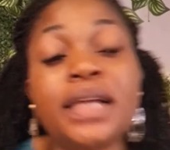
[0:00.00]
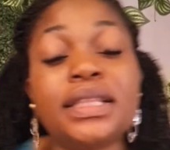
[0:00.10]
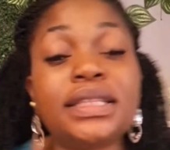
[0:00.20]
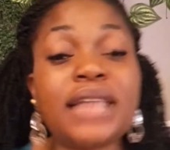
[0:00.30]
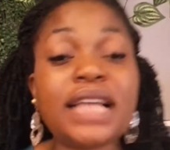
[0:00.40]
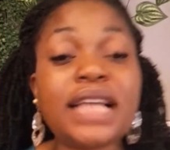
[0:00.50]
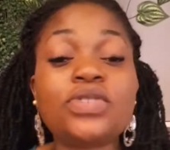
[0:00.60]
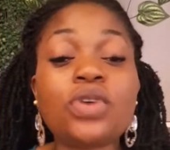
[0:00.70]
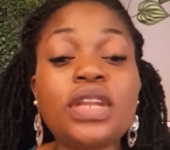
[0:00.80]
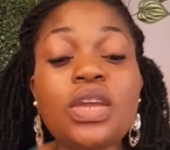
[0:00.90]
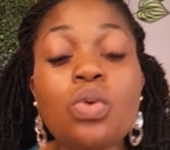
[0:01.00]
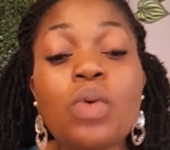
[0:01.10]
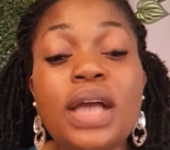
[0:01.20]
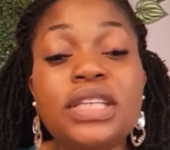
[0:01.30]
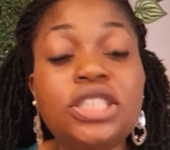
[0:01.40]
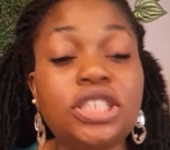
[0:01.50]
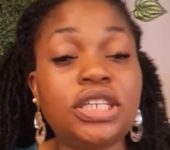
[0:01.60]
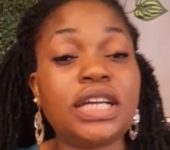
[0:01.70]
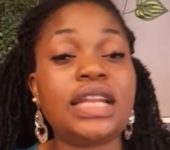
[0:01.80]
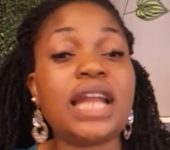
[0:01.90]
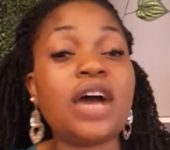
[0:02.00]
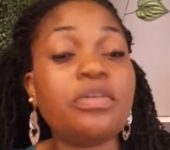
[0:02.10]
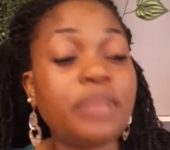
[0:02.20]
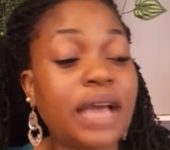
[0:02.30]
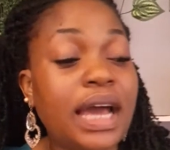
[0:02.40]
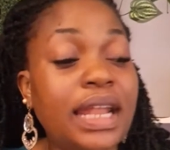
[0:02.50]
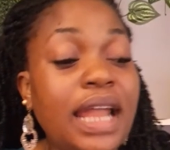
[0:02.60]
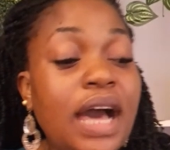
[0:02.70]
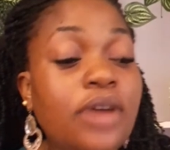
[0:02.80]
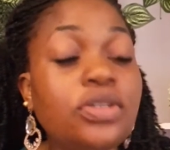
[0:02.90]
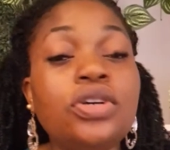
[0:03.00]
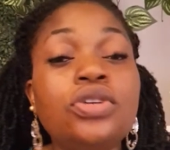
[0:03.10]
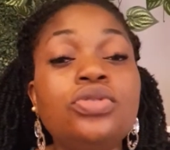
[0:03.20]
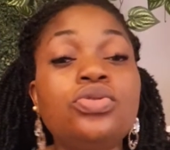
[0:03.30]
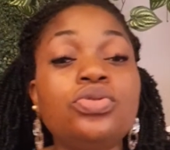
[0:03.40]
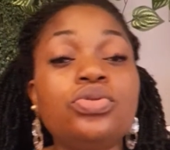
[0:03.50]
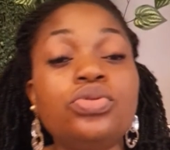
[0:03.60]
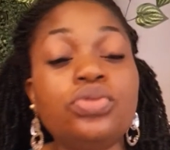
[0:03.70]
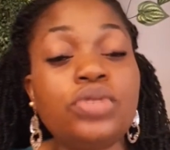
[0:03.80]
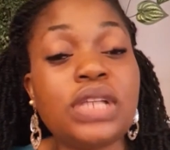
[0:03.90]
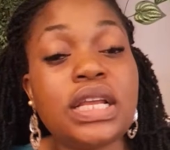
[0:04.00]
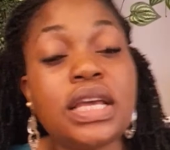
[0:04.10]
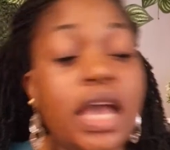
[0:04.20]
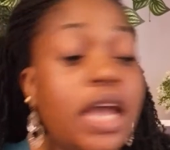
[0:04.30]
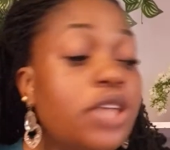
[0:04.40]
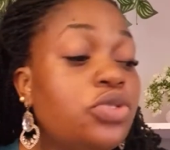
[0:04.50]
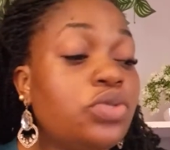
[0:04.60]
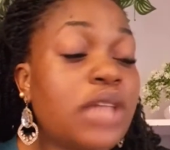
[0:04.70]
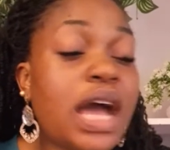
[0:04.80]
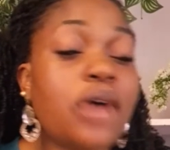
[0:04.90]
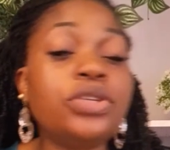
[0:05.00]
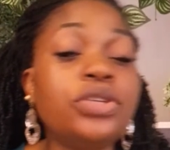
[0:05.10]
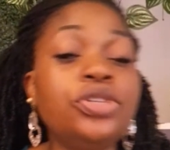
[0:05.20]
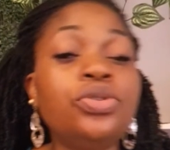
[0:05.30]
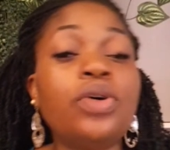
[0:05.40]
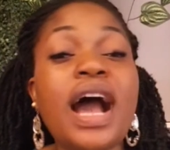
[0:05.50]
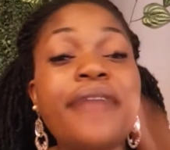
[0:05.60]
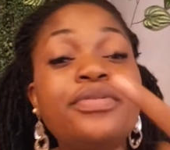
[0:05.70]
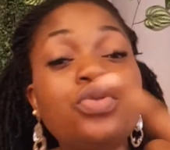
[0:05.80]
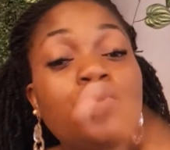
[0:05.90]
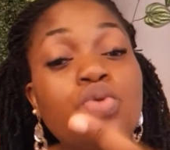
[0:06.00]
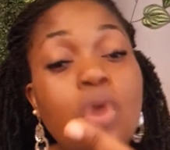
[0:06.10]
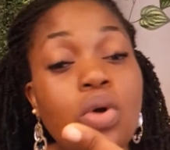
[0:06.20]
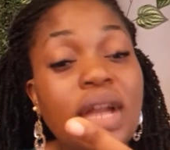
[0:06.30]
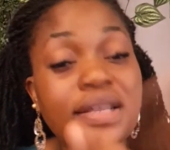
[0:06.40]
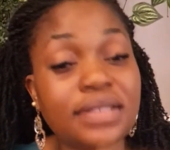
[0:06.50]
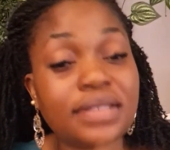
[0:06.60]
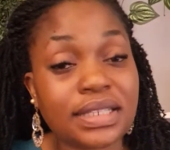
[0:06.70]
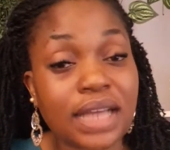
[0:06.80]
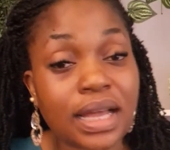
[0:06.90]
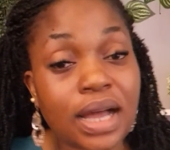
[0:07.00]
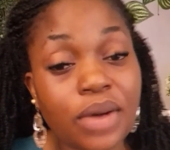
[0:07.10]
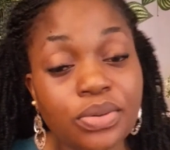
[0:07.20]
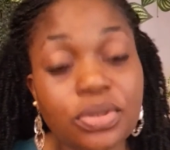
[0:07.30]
that is only when she can now be allowed to delete to now have two Google AdSense accounts.